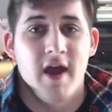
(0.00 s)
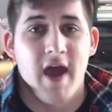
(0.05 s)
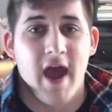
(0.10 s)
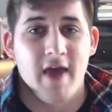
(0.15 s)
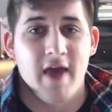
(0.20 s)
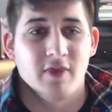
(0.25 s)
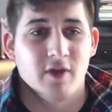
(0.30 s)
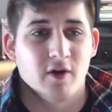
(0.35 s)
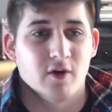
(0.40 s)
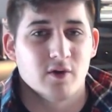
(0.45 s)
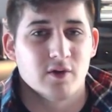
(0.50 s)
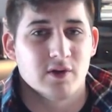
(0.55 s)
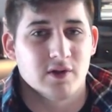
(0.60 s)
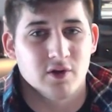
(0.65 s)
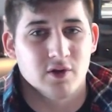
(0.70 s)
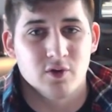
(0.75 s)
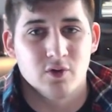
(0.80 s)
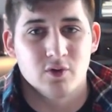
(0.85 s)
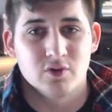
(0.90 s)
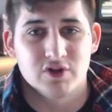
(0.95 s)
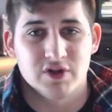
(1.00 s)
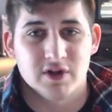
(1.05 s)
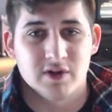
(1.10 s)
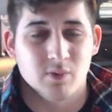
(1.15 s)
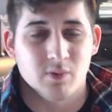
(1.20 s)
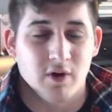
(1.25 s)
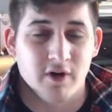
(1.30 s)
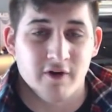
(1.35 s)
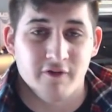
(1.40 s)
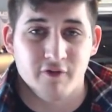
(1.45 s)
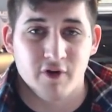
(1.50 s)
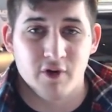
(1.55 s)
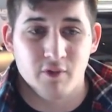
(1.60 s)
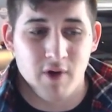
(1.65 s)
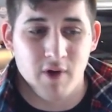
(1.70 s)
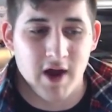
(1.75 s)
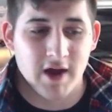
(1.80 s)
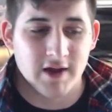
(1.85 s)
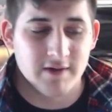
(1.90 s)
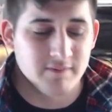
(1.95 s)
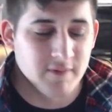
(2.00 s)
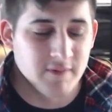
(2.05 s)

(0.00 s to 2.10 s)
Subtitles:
and those who just want a free ride.